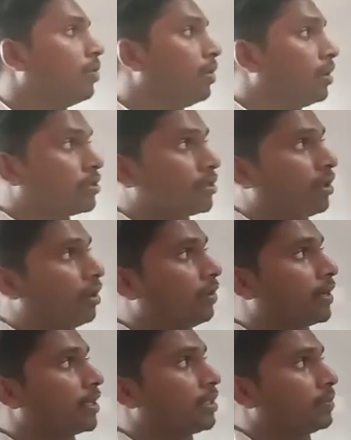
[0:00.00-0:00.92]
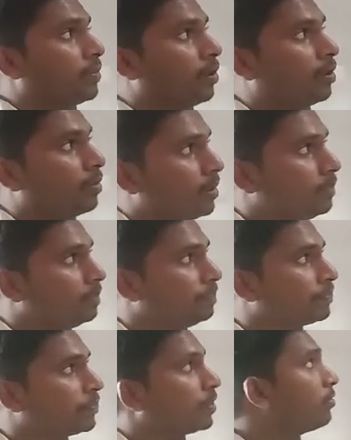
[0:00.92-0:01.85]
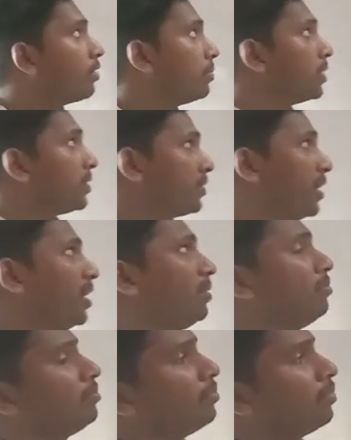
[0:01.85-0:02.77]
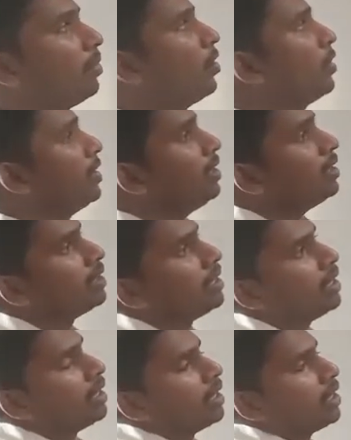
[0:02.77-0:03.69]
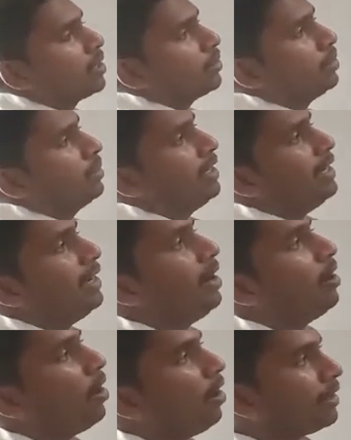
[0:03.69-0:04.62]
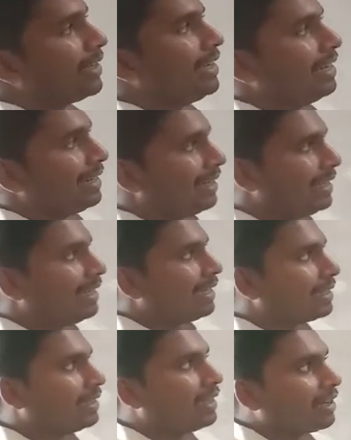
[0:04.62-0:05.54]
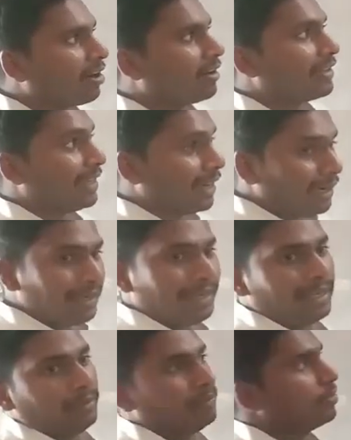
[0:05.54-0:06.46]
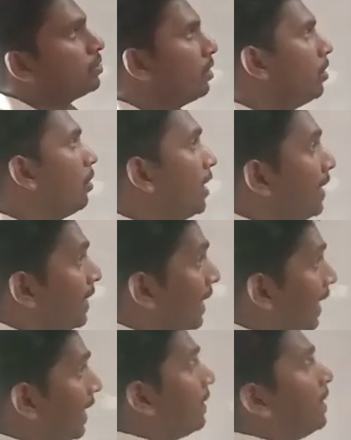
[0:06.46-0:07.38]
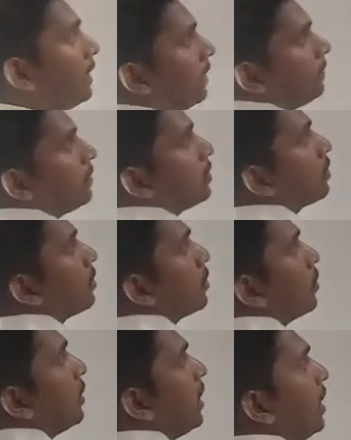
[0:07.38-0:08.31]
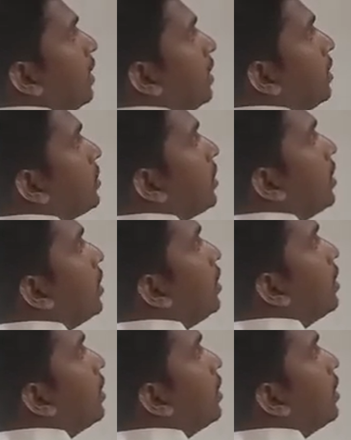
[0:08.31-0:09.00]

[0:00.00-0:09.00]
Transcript: we'll solve another problem from the same model. So in a hockey league there are 10 teams. Okay, 10 teams. So n is here